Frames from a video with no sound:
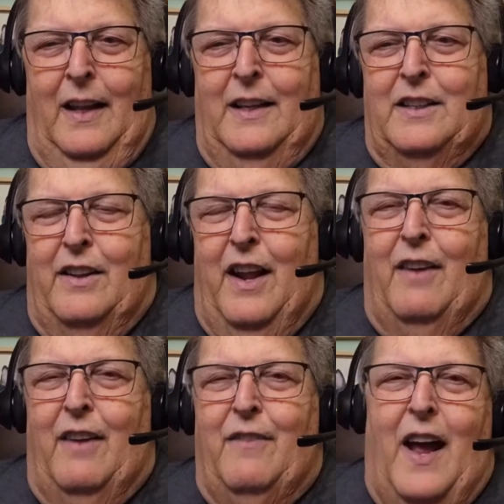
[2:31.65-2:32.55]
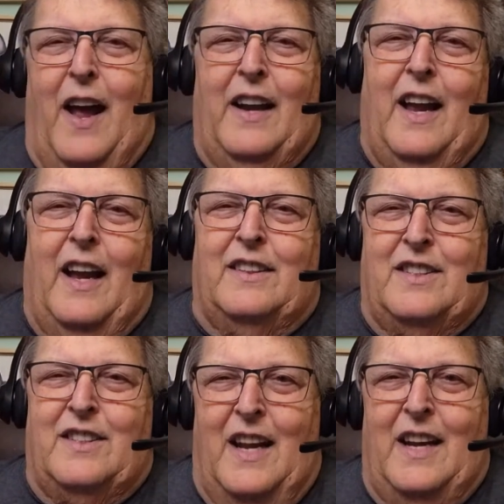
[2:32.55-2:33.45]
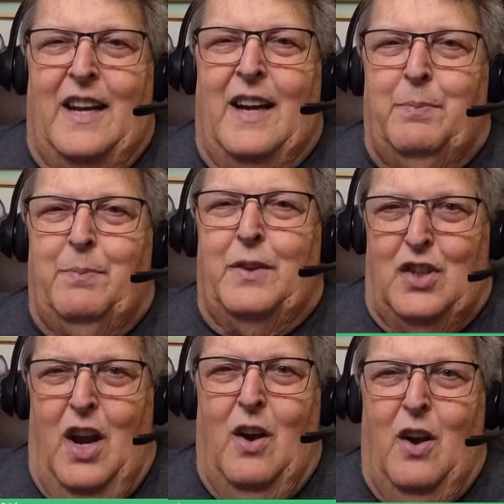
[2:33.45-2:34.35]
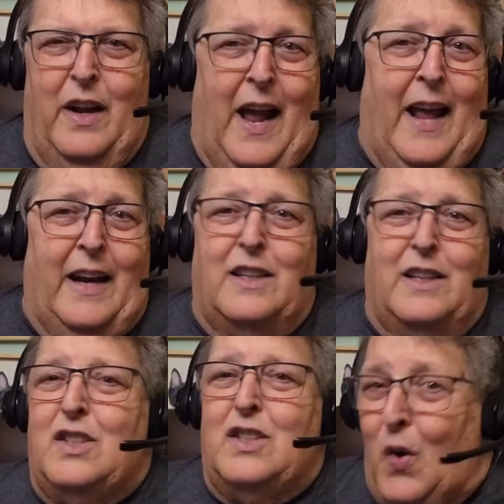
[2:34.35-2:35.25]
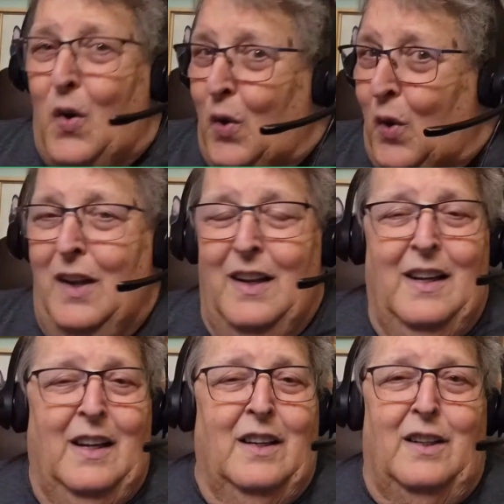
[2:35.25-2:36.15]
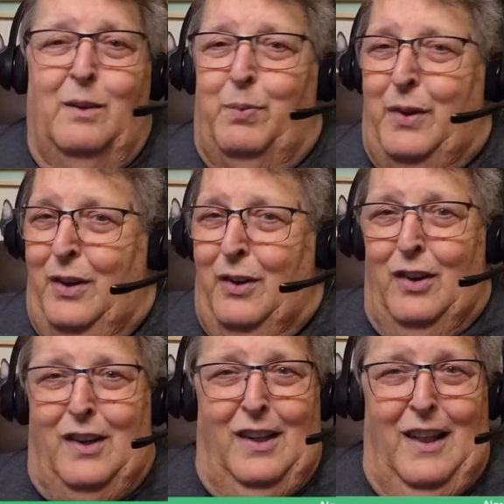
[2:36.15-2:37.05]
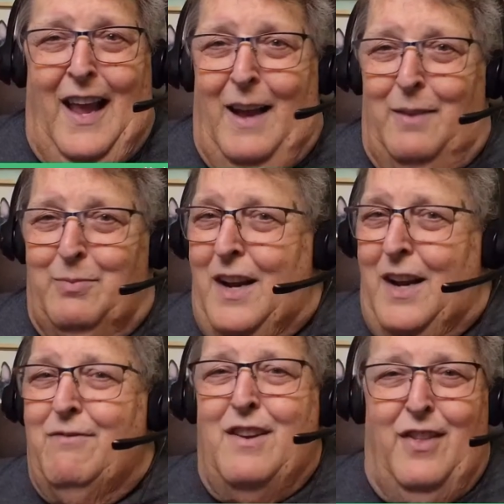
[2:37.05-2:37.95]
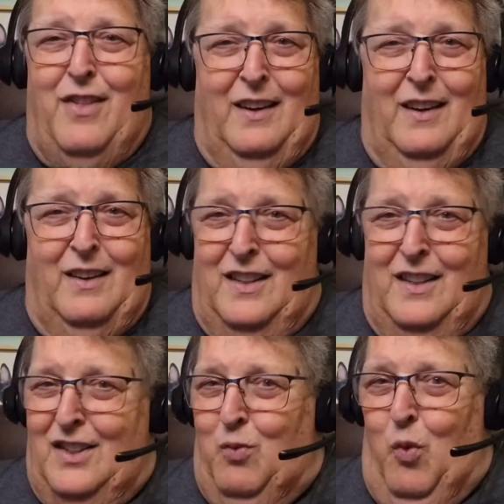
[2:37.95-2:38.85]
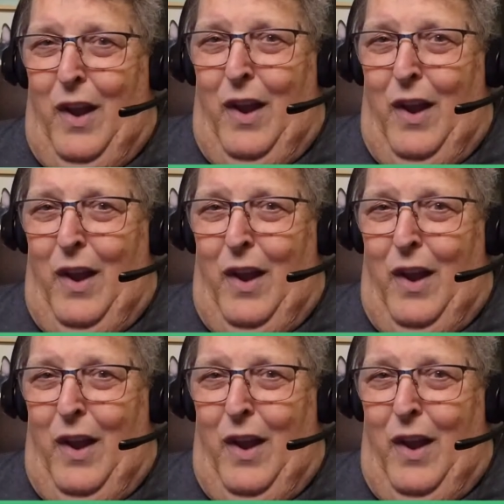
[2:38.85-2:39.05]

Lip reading: So then I finally got to setting up the show and I had a total computer collapse. Everything just went.